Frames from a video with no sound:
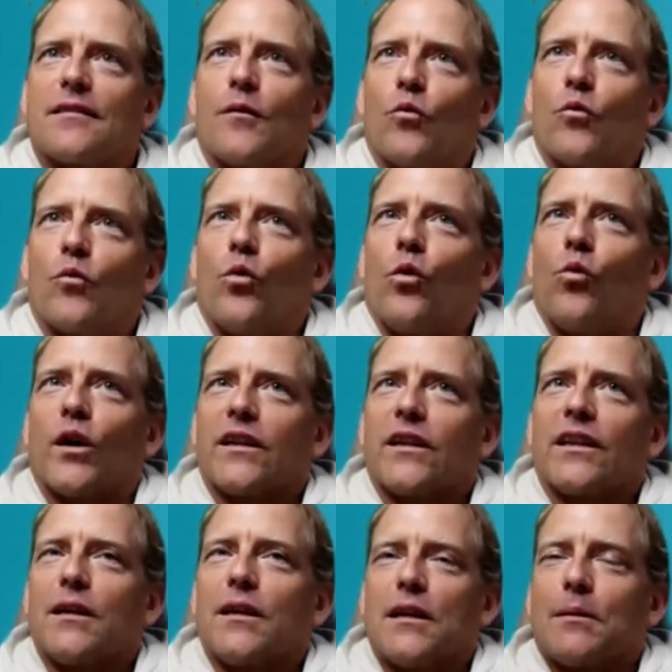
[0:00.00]
What
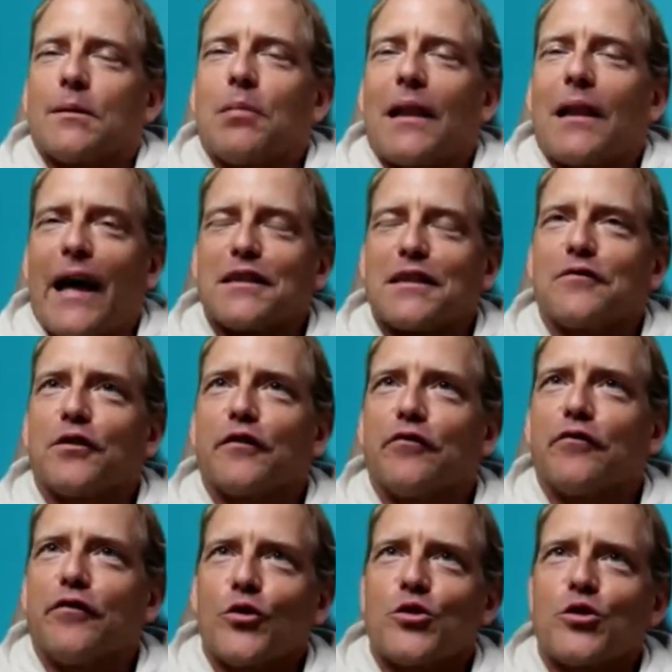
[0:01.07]
are the plans for the
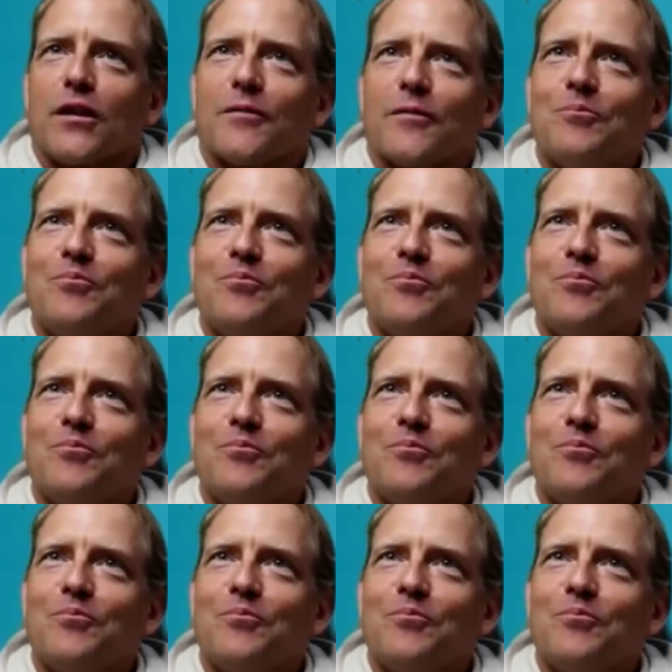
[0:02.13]
future?